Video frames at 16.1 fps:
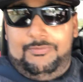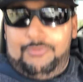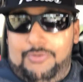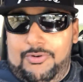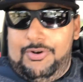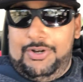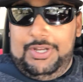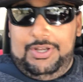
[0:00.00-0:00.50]

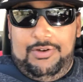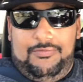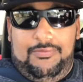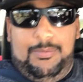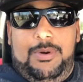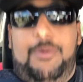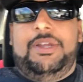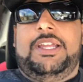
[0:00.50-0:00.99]
for. For
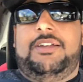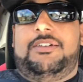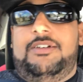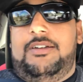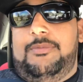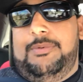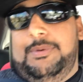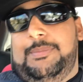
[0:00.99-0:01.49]
my weekend
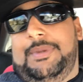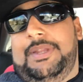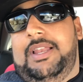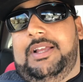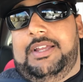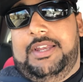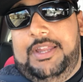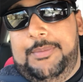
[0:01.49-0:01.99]
car will be
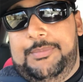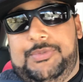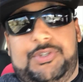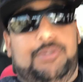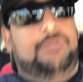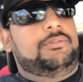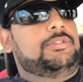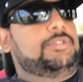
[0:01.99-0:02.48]
like an
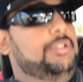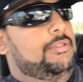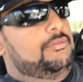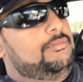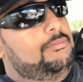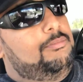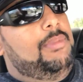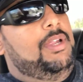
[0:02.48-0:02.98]
M2. So
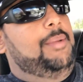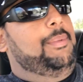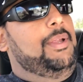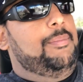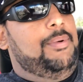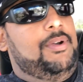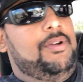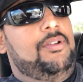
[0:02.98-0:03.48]
maybe
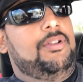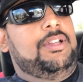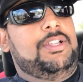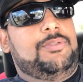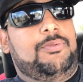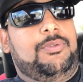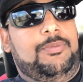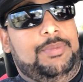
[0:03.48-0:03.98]
a
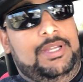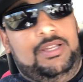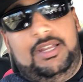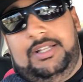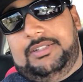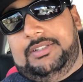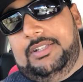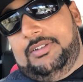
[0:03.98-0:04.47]
Burleys will be
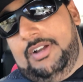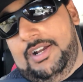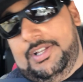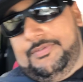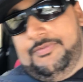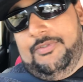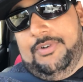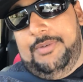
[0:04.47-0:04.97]
like the
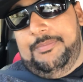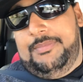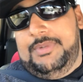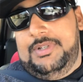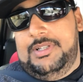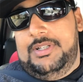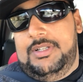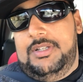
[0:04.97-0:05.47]
tires for them.
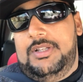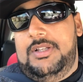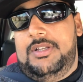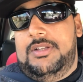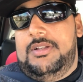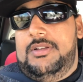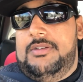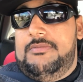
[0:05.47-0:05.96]

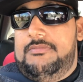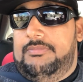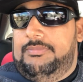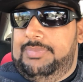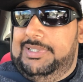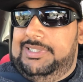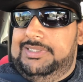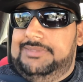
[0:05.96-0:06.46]

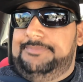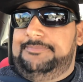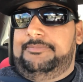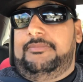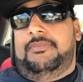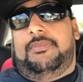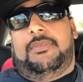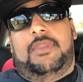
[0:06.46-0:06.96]
But
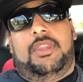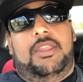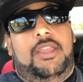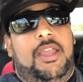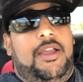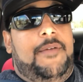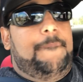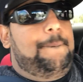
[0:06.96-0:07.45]

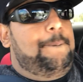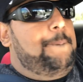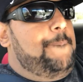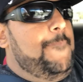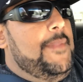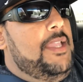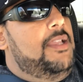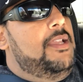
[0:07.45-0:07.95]
yeah.
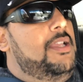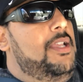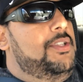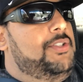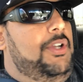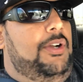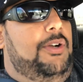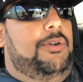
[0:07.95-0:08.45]

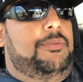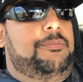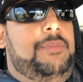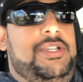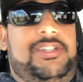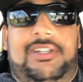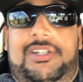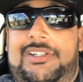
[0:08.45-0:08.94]
So
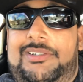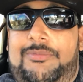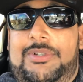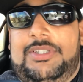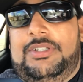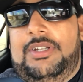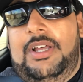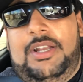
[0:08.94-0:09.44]
Michelin
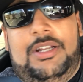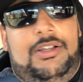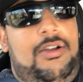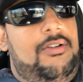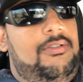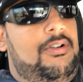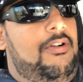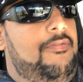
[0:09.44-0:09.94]
was not a
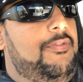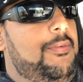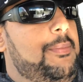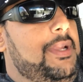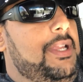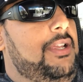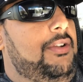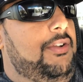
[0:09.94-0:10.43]
go-go for
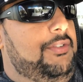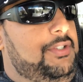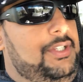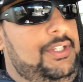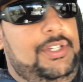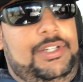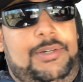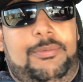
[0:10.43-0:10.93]
me.
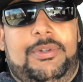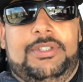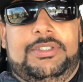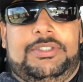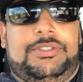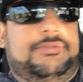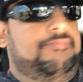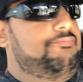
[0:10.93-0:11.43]
Goodyear
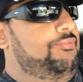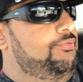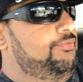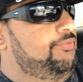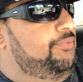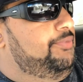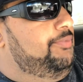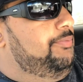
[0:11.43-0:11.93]
was
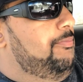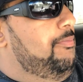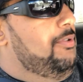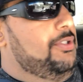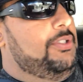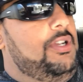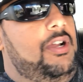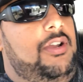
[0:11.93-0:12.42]

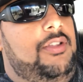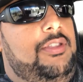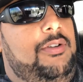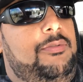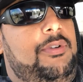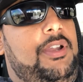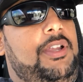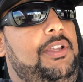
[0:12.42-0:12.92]
out of the
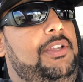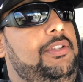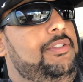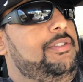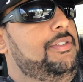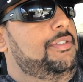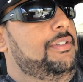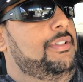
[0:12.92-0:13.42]

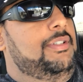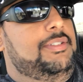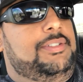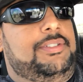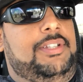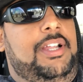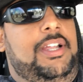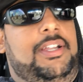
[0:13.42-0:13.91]
range. It
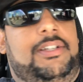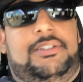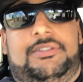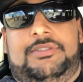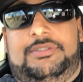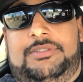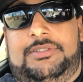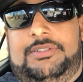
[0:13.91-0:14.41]
was like
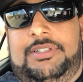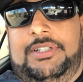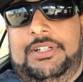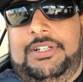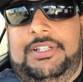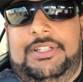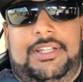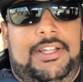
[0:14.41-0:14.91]

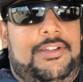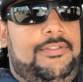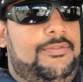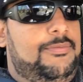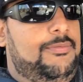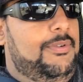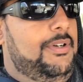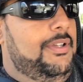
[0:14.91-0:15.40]
didn't give